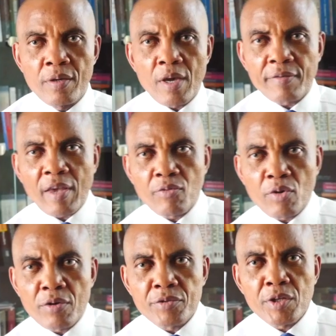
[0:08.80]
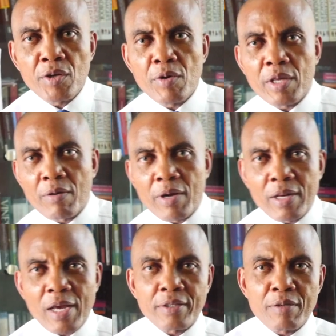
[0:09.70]
Yes, as we continue in our
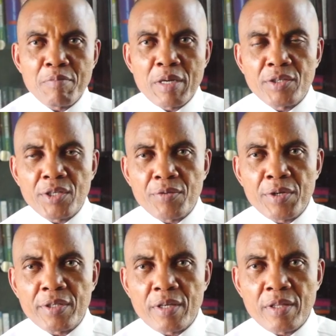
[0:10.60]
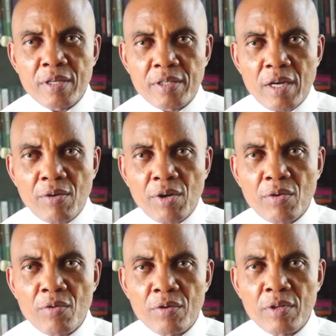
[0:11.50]
Enlightenment series in this
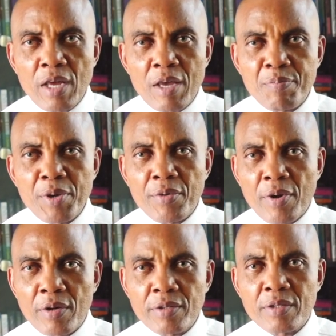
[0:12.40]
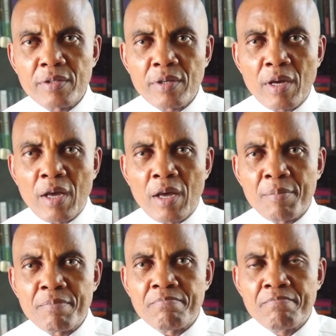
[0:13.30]
critical period,
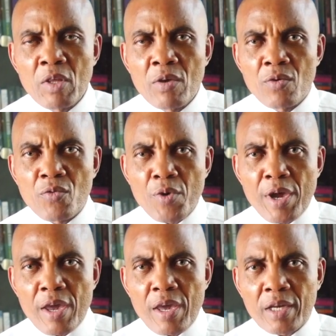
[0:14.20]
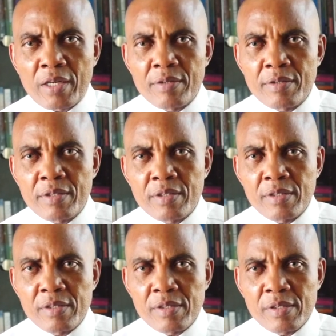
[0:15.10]
we
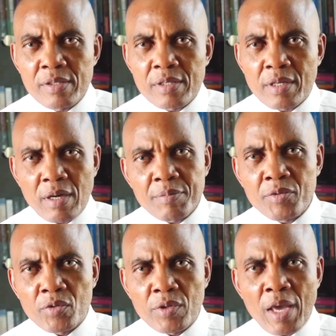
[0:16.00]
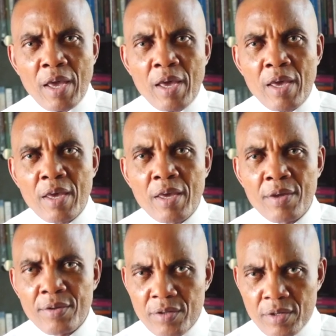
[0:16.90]
come today
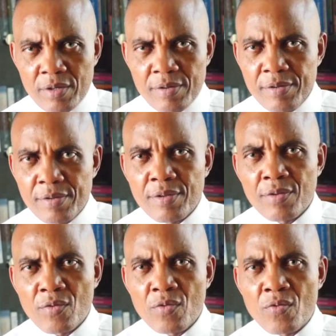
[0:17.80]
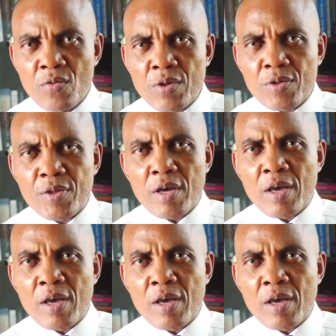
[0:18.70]
with